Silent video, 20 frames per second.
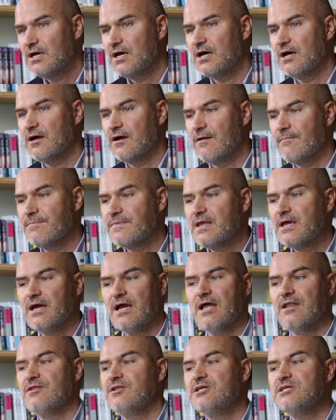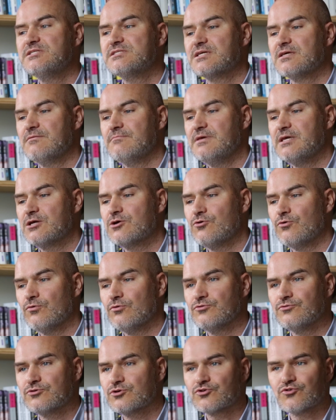And these can be
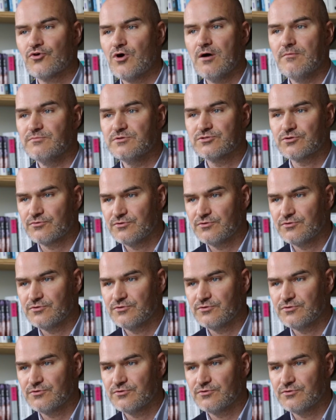called crumbs